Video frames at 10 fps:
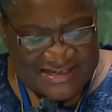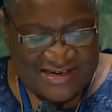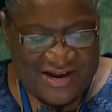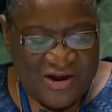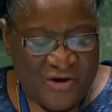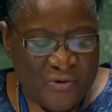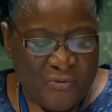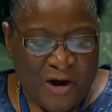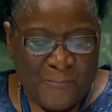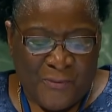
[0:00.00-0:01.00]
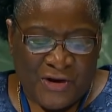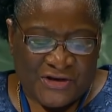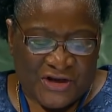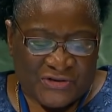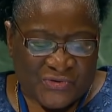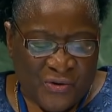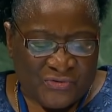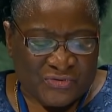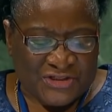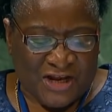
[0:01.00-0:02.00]
In this context, we humbly
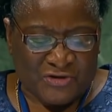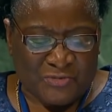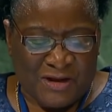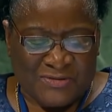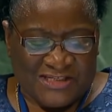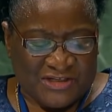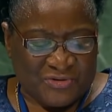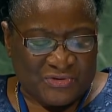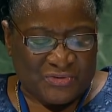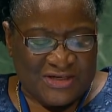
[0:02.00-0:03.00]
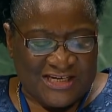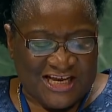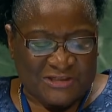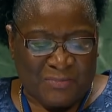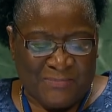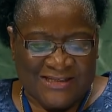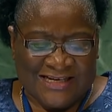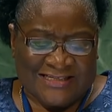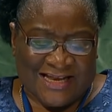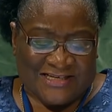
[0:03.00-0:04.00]
request the support of all member states
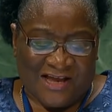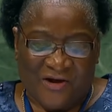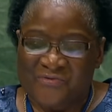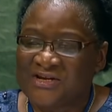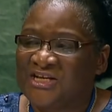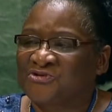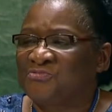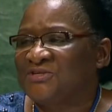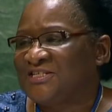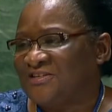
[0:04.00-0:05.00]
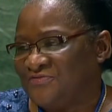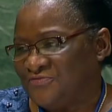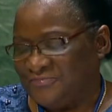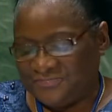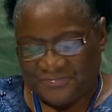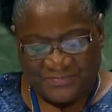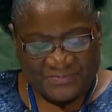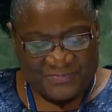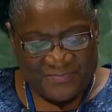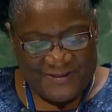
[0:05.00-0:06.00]
of the United Nations towards
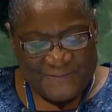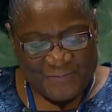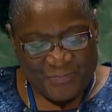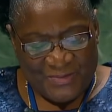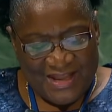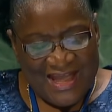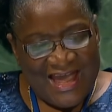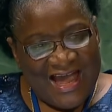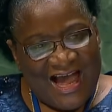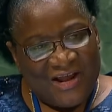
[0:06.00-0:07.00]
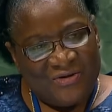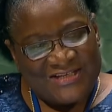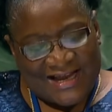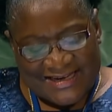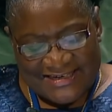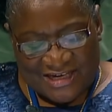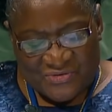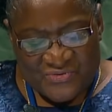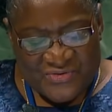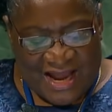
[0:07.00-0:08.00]
this objective.
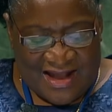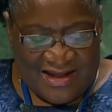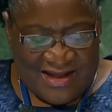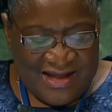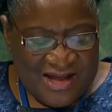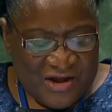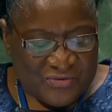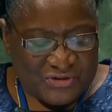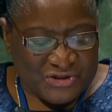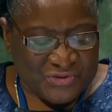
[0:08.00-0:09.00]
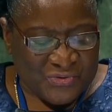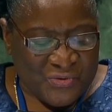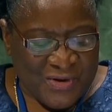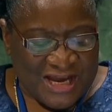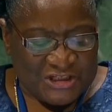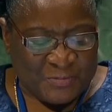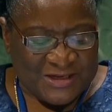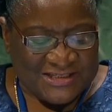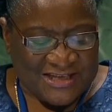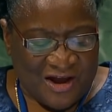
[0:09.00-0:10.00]
Our candidature is an
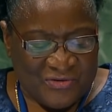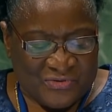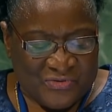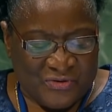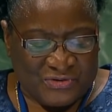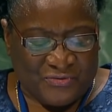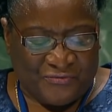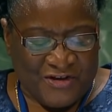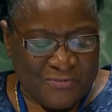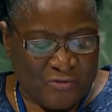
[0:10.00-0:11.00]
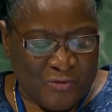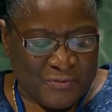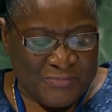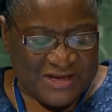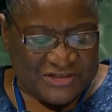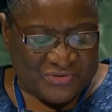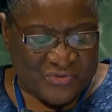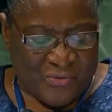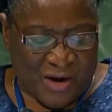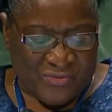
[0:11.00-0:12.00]
expression of our firm
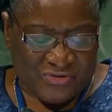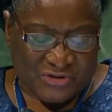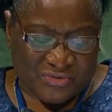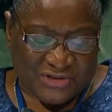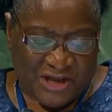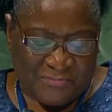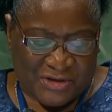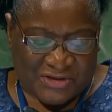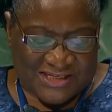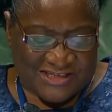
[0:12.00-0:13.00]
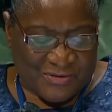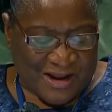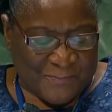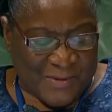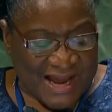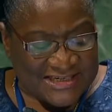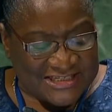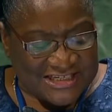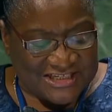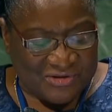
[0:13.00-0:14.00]
commitment towards building
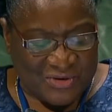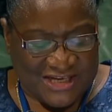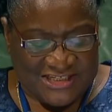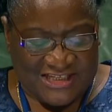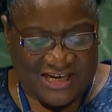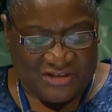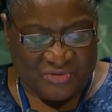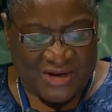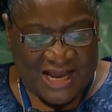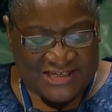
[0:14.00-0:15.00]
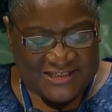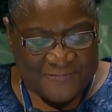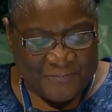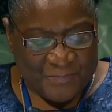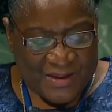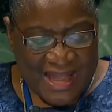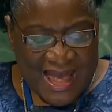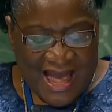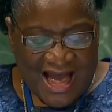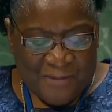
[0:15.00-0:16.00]
and maintaining international peace
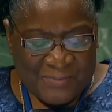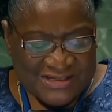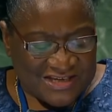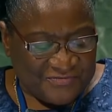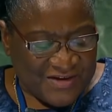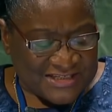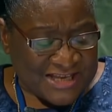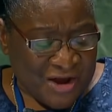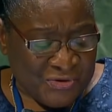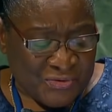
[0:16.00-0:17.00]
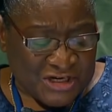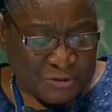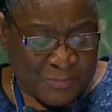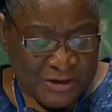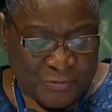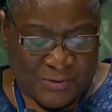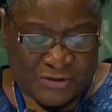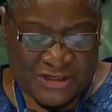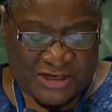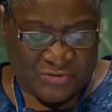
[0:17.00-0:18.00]
and security, the
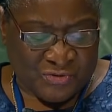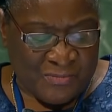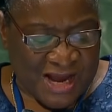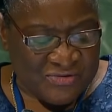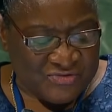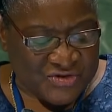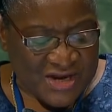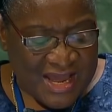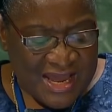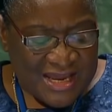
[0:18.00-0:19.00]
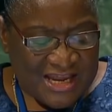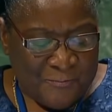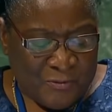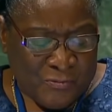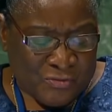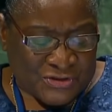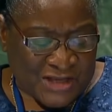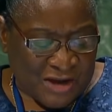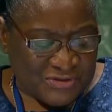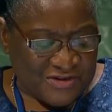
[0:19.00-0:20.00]
preservation and respect of human
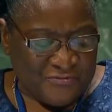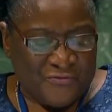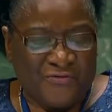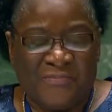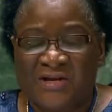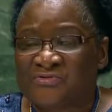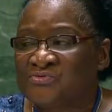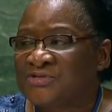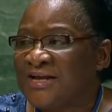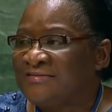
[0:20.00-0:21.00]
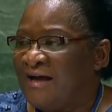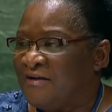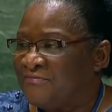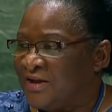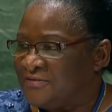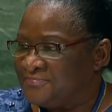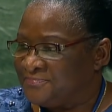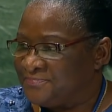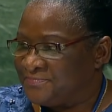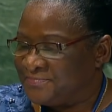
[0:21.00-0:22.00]
rights, and the
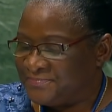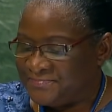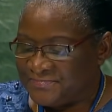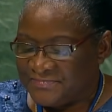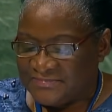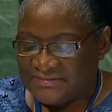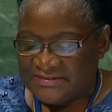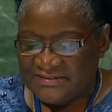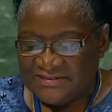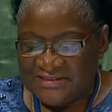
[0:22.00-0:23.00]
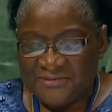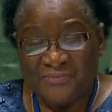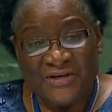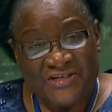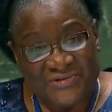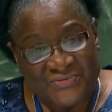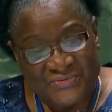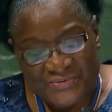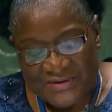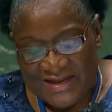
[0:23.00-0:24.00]
promotion of sustainable
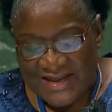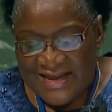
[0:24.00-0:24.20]
development.